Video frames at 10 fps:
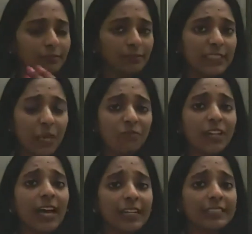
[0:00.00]

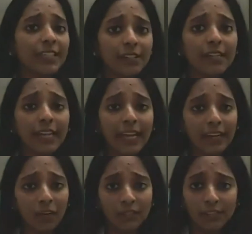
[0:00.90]
someone has a hearing
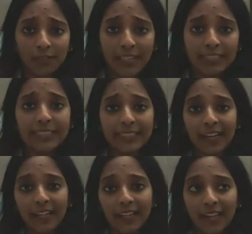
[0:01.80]
aid on the right
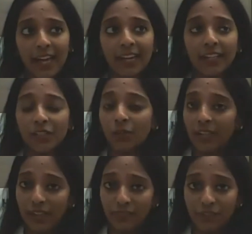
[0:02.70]
side and your
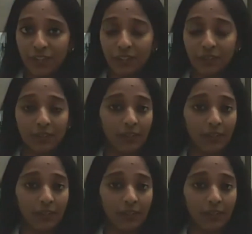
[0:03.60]
left ear,